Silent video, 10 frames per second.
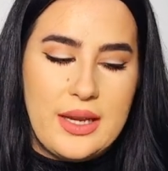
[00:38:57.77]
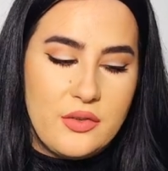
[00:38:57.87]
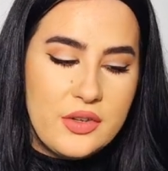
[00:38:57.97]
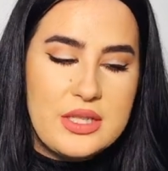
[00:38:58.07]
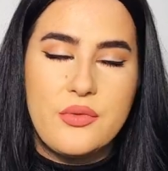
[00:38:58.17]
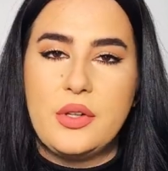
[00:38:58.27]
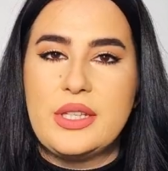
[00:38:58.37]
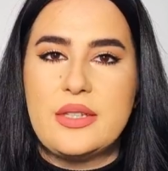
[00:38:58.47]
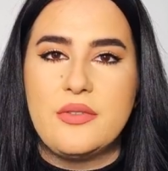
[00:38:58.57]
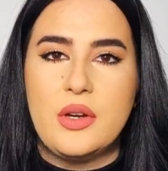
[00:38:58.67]
like first of all,
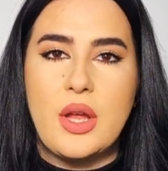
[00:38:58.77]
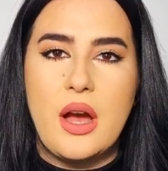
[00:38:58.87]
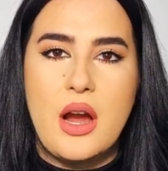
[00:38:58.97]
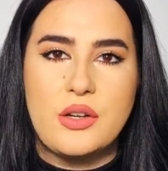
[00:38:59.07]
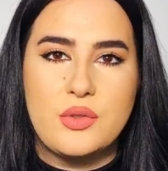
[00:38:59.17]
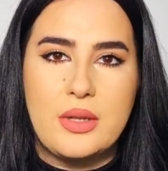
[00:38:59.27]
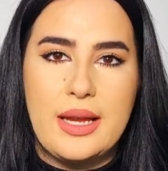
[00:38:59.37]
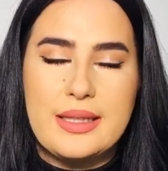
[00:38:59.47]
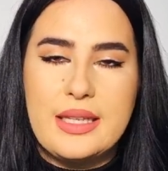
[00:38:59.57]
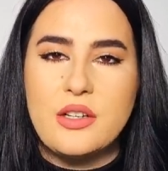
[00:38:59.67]
it's very hard to
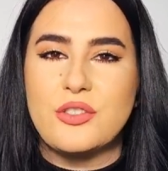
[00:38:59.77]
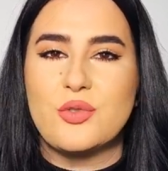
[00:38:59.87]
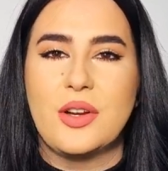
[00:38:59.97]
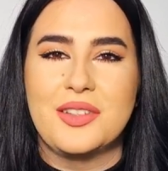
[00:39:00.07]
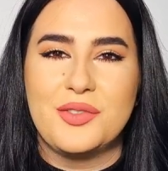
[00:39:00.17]
like deconstruct the